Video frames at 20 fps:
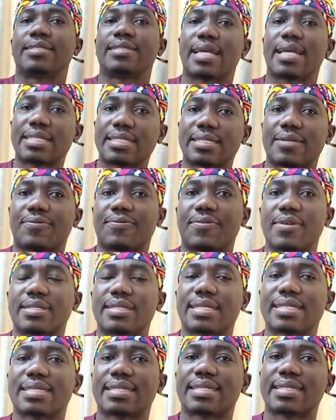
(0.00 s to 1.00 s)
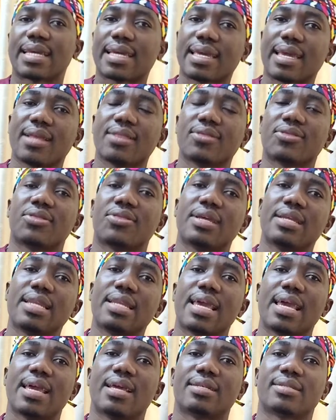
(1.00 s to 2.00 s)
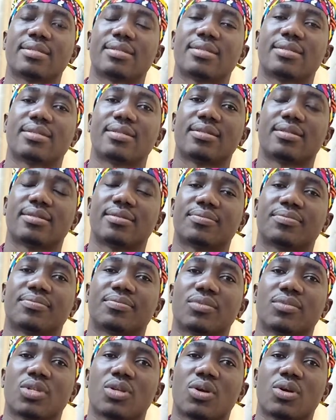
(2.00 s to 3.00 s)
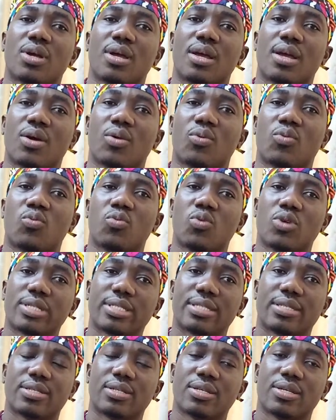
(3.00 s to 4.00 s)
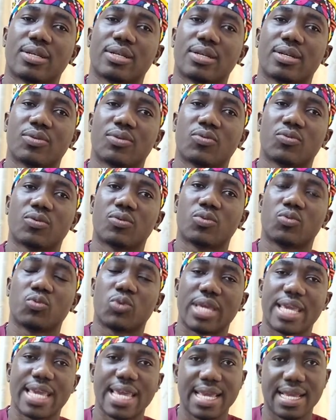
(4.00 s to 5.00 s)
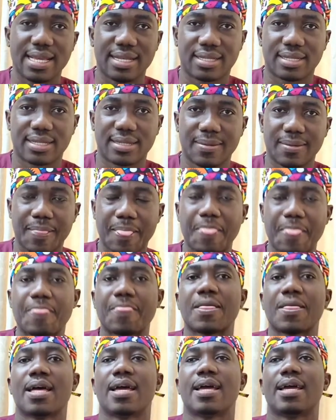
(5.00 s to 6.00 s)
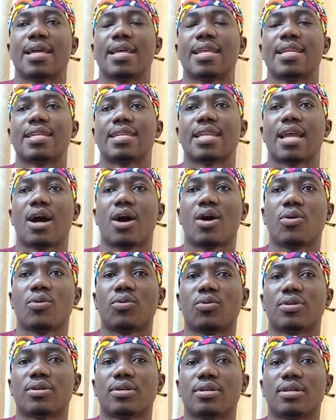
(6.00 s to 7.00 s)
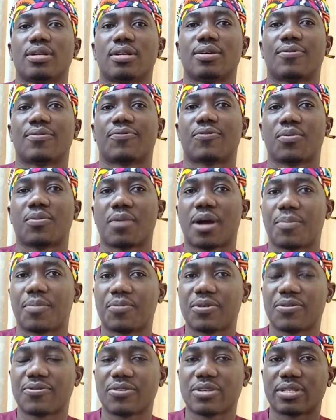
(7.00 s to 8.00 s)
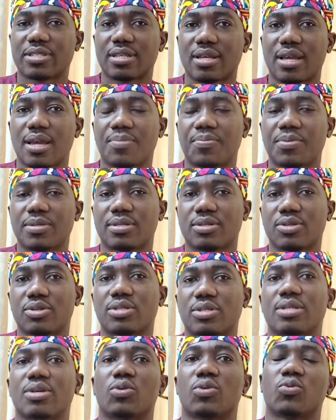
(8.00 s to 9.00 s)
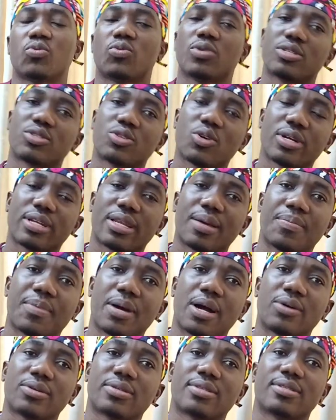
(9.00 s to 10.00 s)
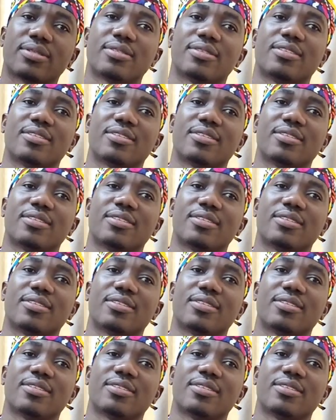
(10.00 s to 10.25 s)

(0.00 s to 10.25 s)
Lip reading: That is the first. The second thing is what we eat. Now, from our previous episode, we talked about